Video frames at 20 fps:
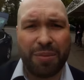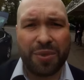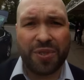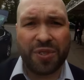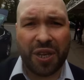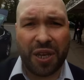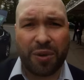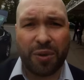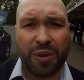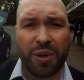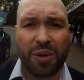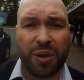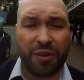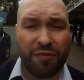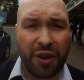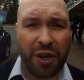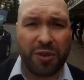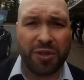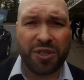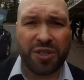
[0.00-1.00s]
So a
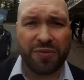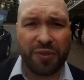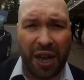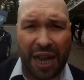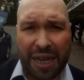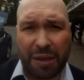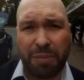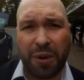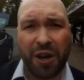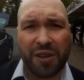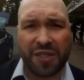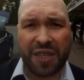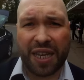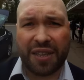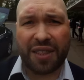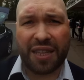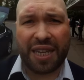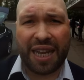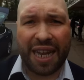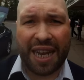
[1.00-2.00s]
vote for any party
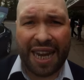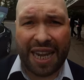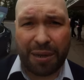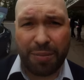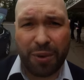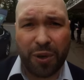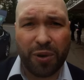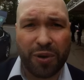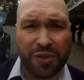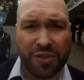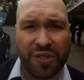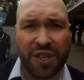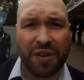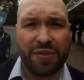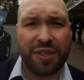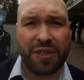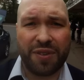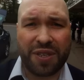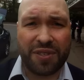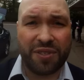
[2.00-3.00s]
other than Labour or
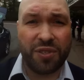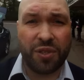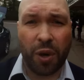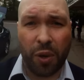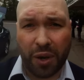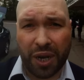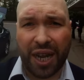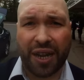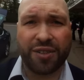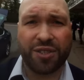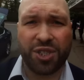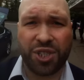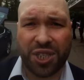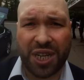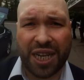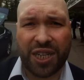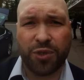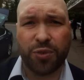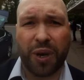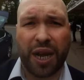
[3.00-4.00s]
Conservative is not going to
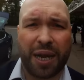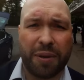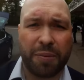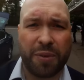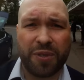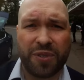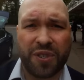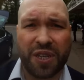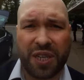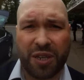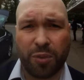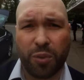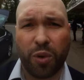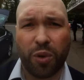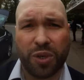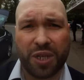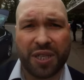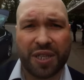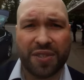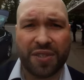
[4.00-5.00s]
change what happens in a
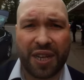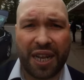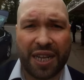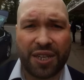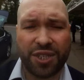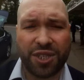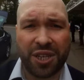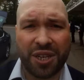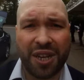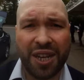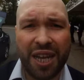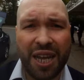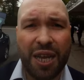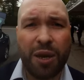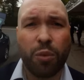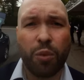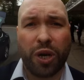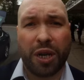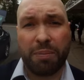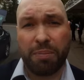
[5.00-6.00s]
ward at this election.
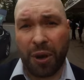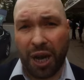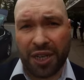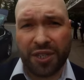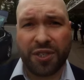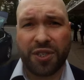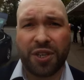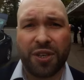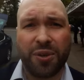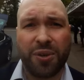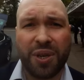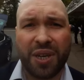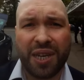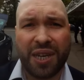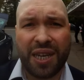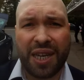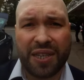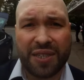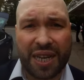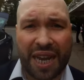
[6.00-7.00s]
What it might do
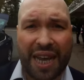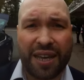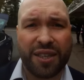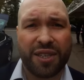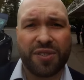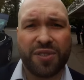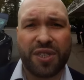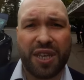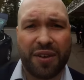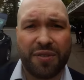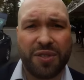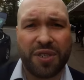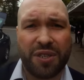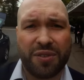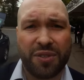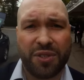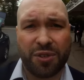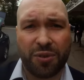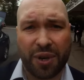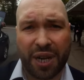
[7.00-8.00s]
is allow the
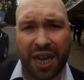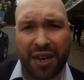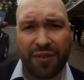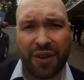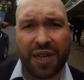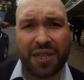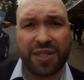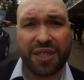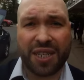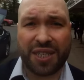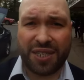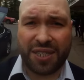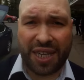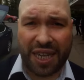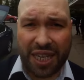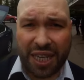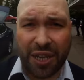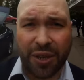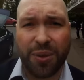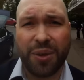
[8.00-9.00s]
Conservatives to recover and to
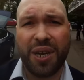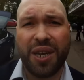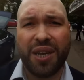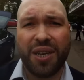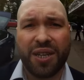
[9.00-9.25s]
continue